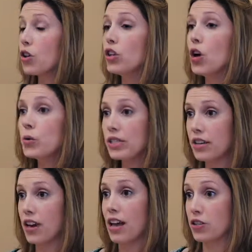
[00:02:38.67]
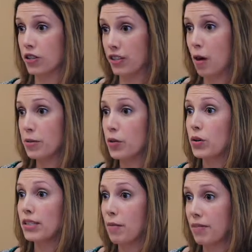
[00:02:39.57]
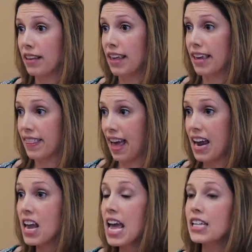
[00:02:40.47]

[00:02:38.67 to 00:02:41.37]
close international adoption or something like that.